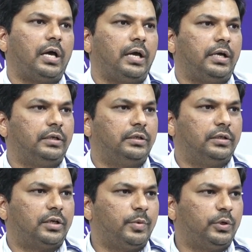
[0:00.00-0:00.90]

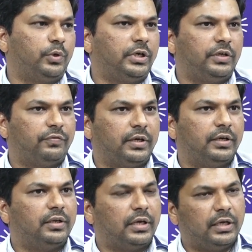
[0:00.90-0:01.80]
And coming to
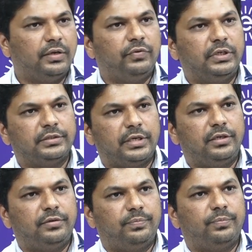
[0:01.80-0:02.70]
antifungal, again we
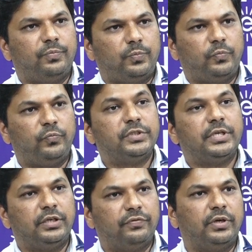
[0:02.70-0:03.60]
decide which
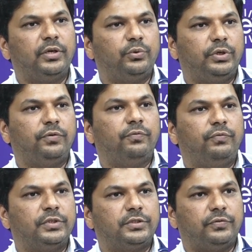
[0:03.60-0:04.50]
antifungal to
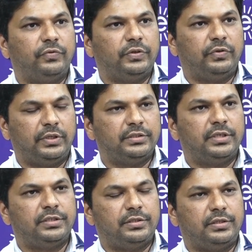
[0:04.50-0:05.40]
give, whether it
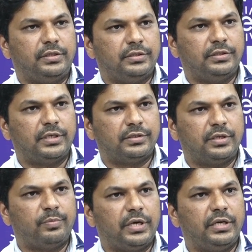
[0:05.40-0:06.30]
is
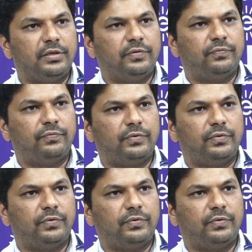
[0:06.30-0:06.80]
just a mild